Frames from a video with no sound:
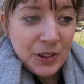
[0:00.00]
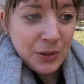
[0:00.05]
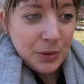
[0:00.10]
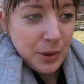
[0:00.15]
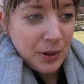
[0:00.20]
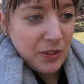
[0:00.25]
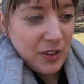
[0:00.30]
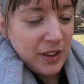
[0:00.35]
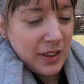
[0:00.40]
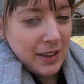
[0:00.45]
to
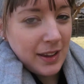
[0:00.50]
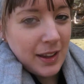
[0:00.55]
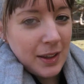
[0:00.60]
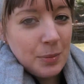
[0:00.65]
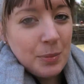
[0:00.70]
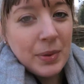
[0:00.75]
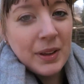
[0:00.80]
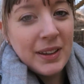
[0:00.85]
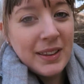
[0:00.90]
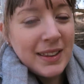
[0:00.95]
do
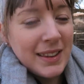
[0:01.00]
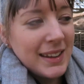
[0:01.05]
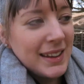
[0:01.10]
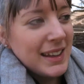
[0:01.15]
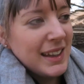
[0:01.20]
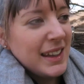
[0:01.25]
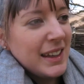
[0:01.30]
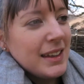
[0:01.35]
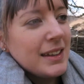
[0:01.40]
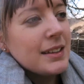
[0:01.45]
everything, but
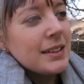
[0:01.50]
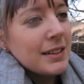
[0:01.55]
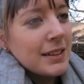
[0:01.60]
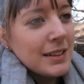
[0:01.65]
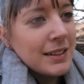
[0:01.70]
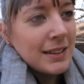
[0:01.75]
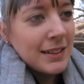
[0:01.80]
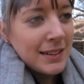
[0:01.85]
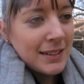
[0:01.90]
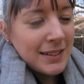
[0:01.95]

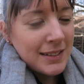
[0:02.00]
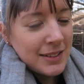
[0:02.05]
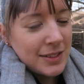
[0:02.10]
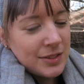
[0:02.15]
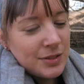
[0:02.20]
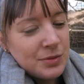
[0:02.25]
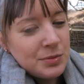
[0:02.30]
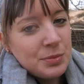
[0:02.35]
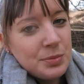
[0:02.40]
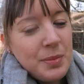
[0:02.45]

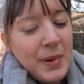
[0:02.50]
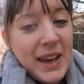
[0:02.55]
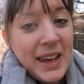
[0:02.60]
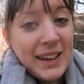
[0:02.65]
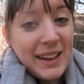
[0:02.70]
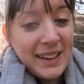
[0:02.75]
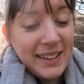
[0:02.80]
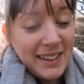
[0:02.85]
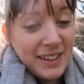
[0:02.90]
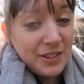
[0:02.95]
the
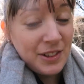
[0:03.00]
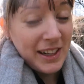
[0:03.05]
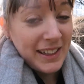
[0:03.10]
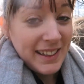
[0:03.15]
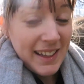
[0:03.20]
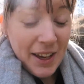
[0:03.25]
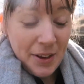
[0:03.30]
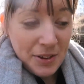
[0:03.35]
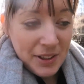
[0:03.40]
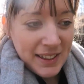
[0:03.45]
main idea
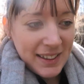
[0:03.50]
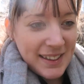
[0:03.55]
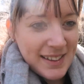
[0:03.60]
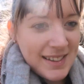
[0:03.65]
right now, at